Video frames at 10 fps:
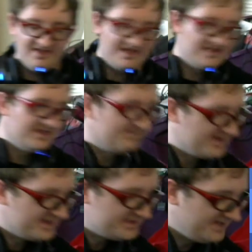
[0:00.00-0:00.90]
can like
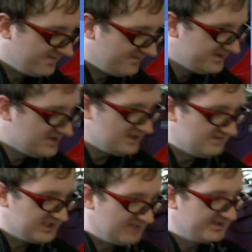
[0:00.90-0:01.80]
message me over YouTube
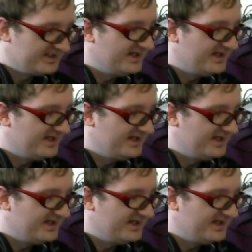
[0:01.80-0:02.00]
or something.